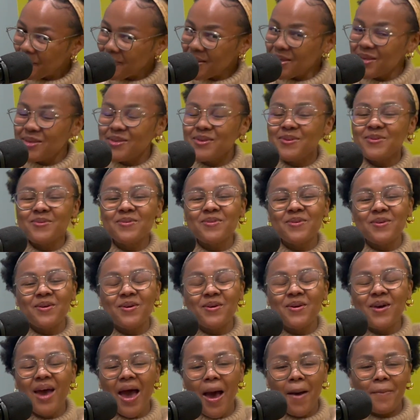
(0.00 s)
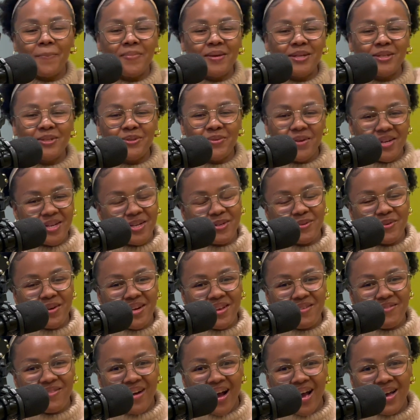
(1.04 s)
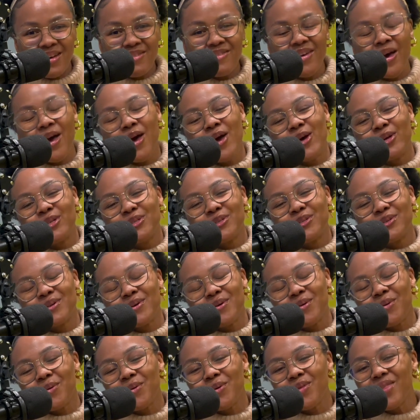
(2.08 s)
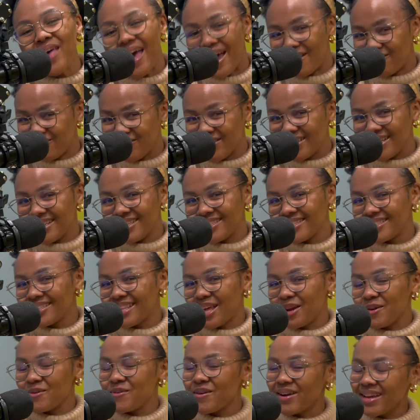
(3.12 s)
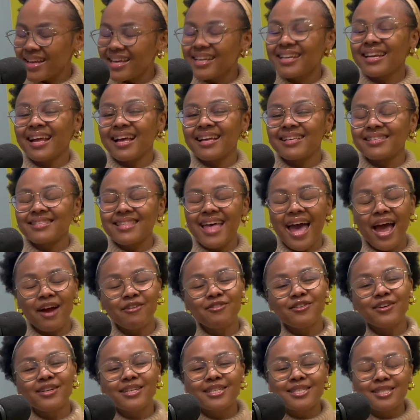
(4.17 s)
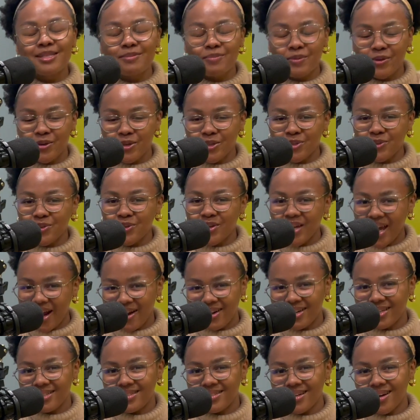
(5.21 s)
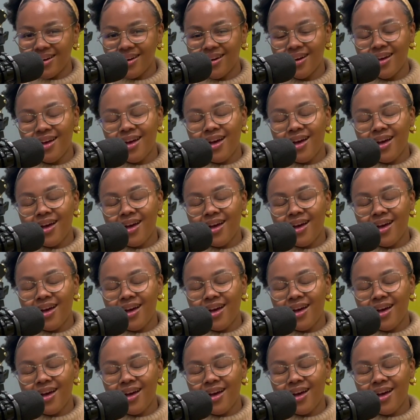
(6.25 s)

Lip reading: new year, happy 2025 to all the Africans that recognize the African spiritual calendar.